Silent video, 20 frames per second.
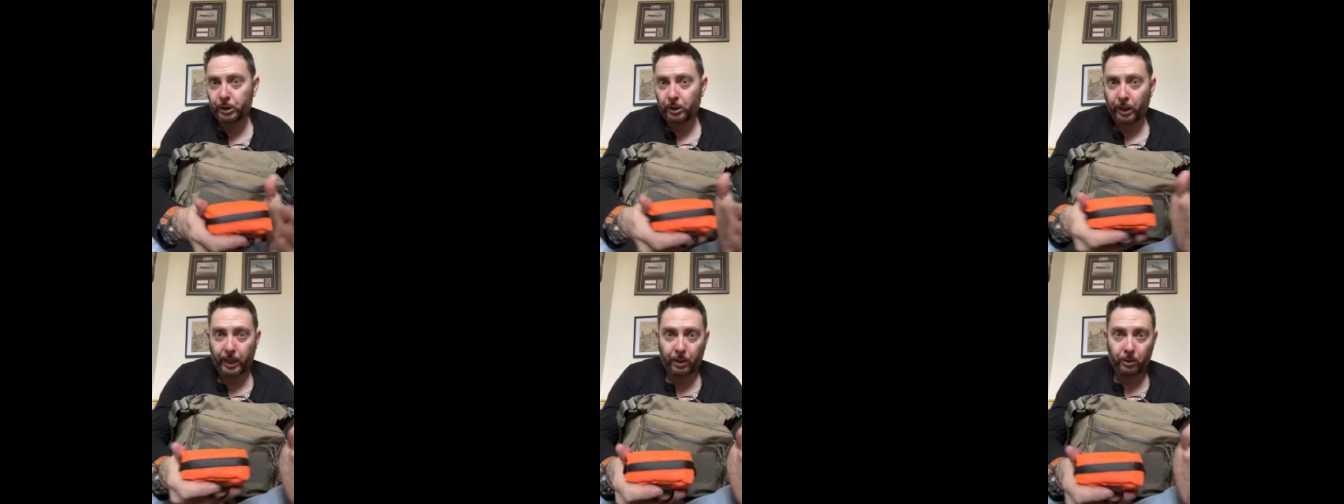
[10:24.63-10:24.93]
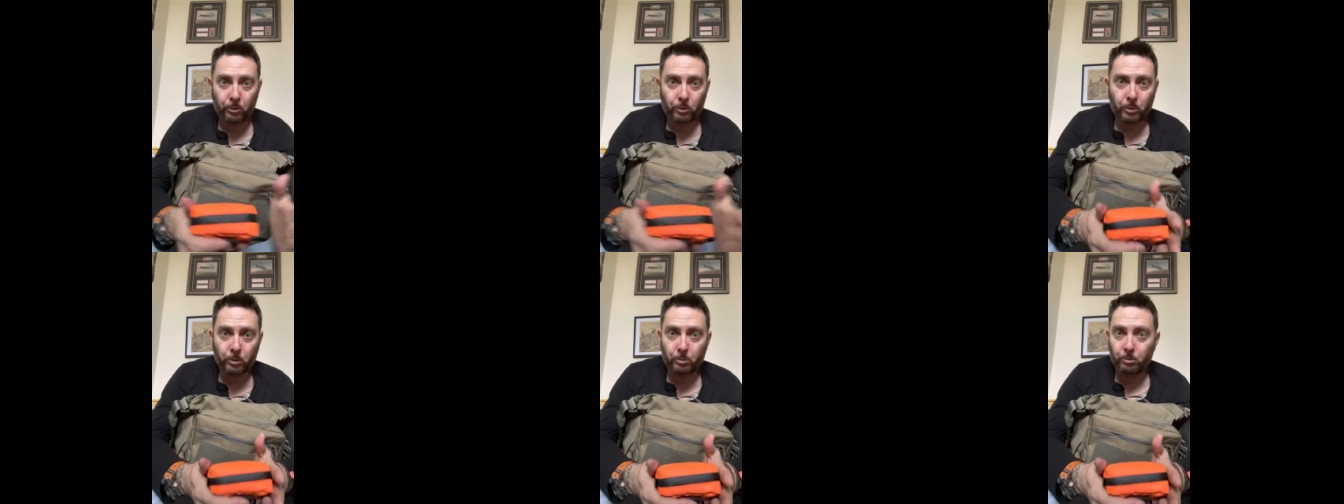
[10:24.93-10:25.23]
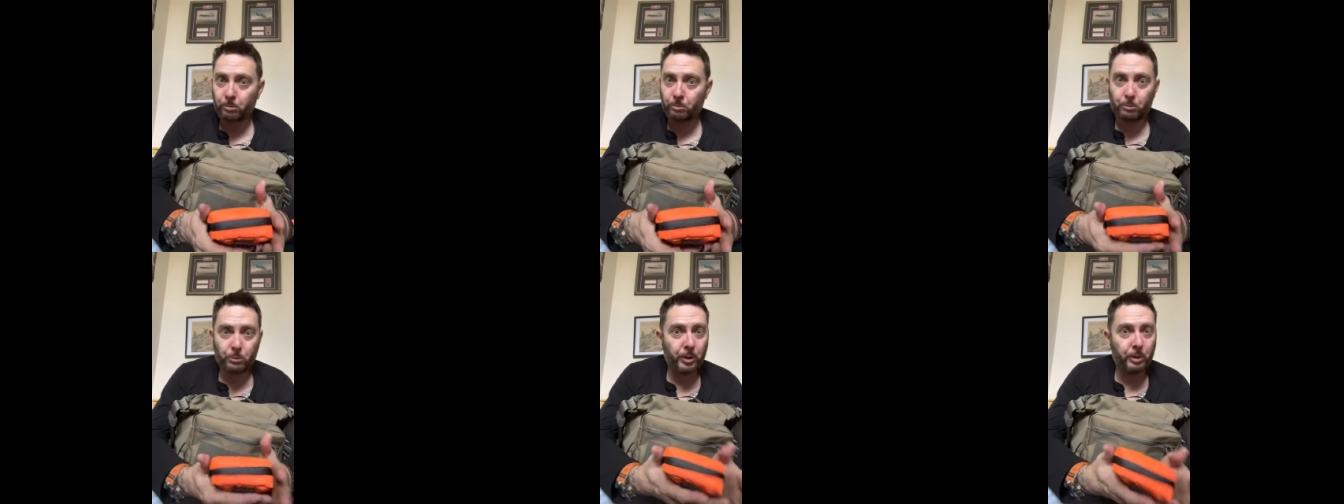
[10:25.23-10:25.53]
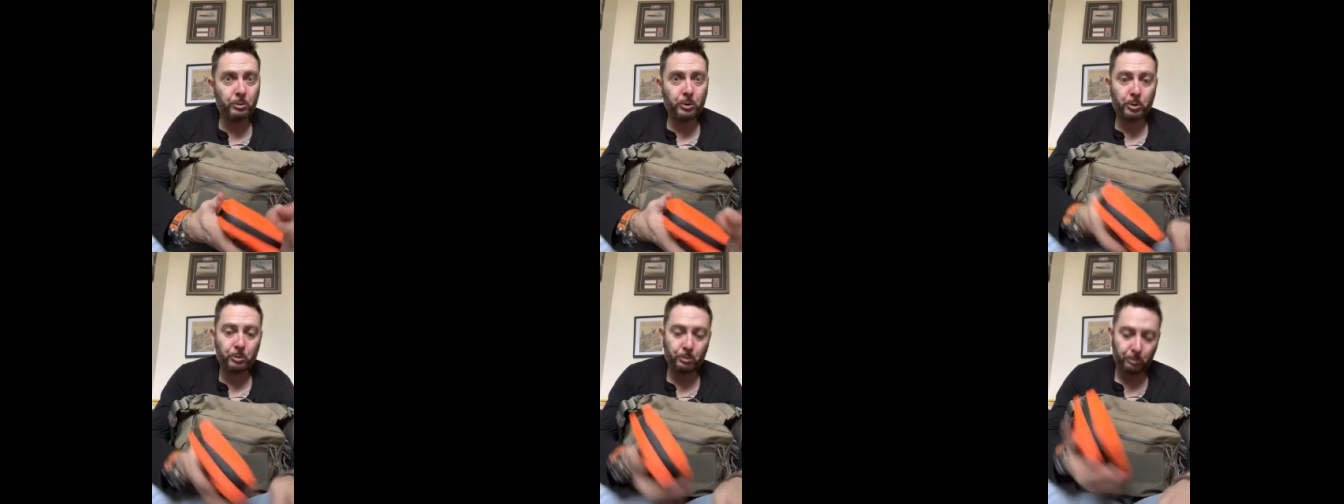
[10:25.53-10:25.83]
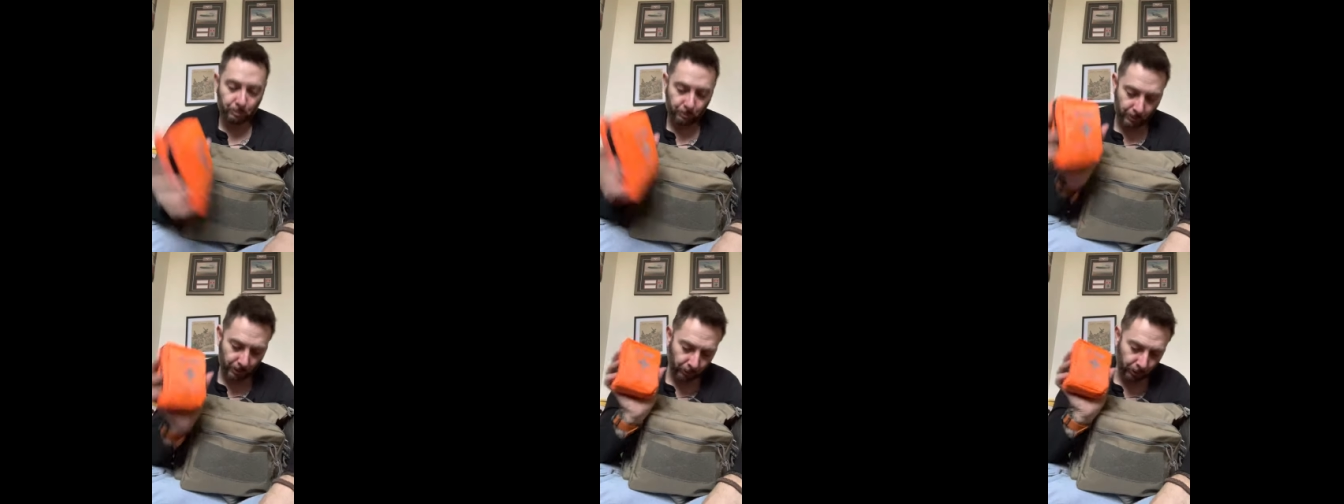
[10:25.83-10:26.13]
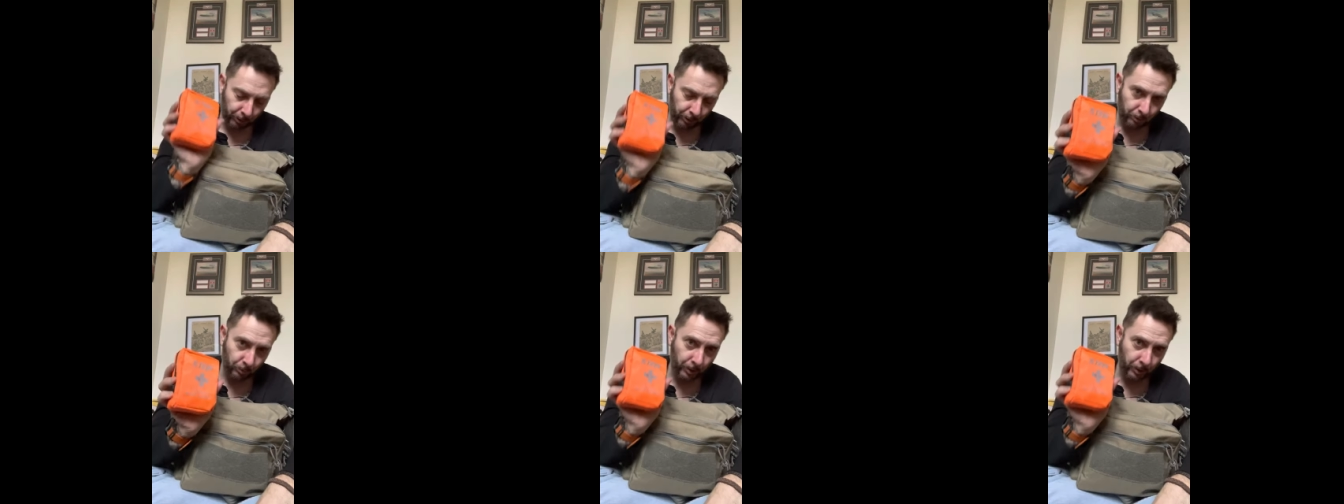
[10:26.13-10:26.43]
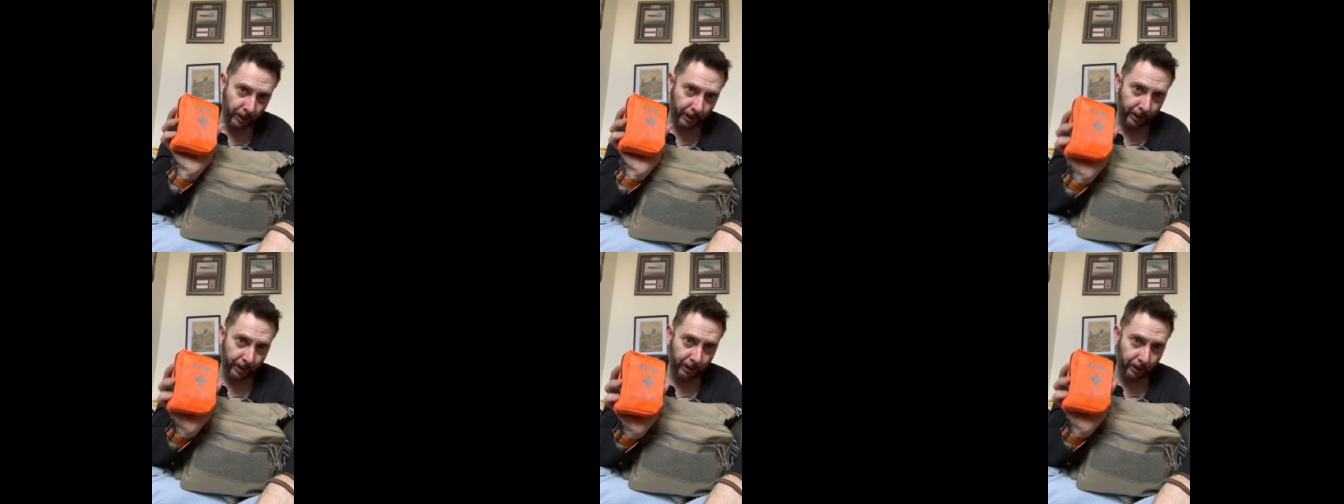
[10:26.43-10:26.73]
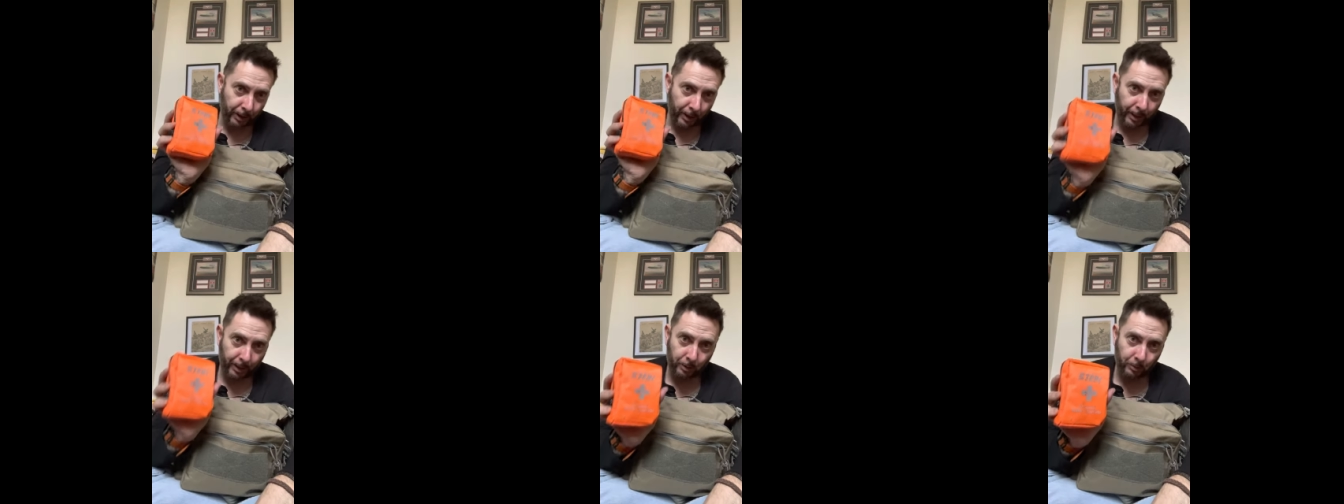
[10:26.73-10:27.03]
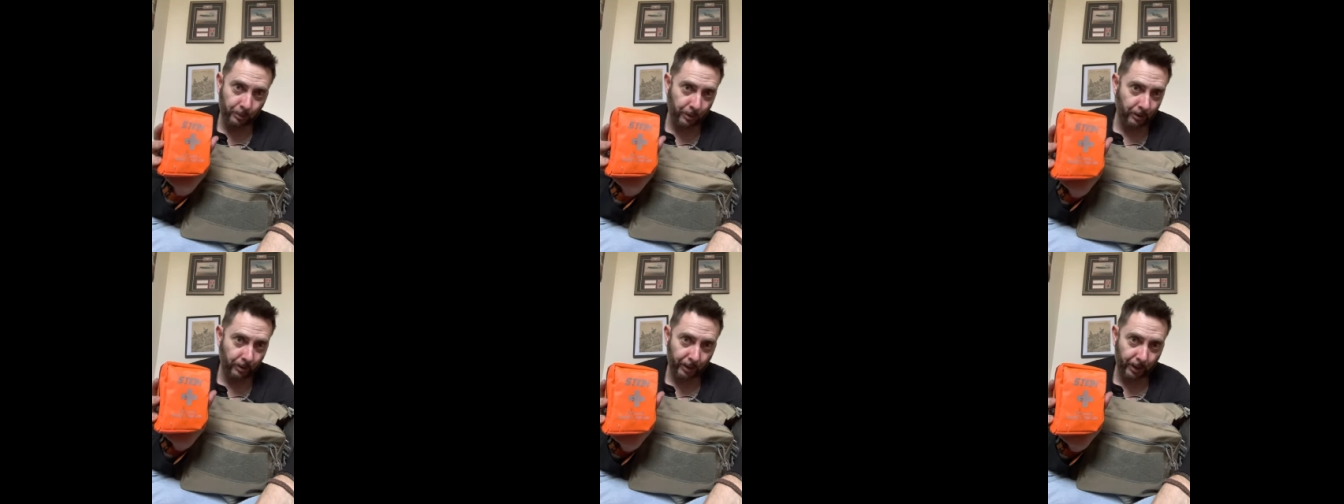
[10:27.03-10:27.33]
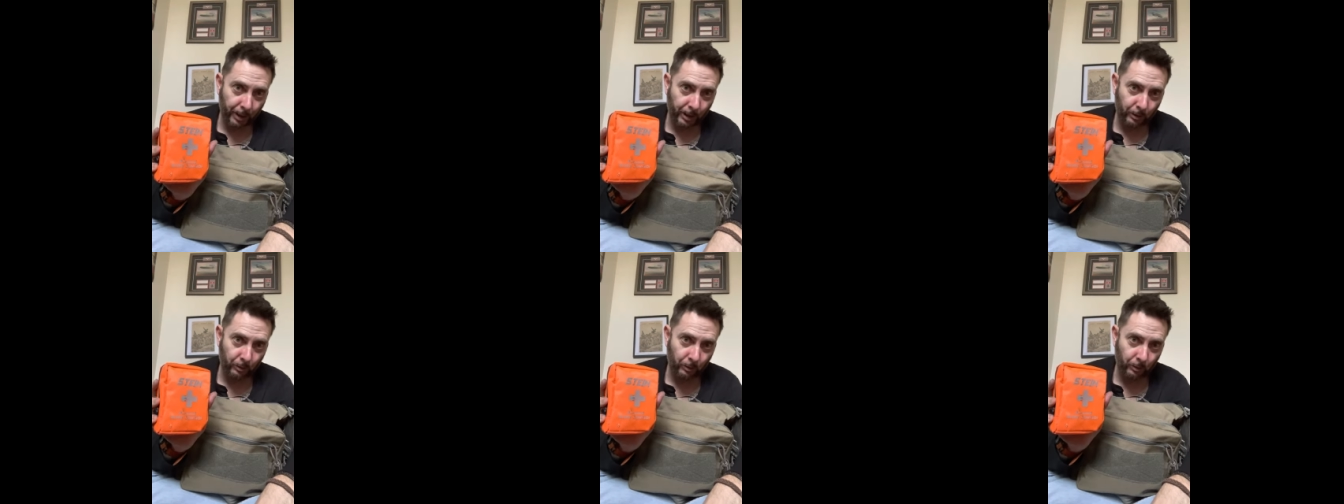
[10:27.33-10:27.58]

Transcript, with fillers: I carry one pretty much most of the way anywhere I go.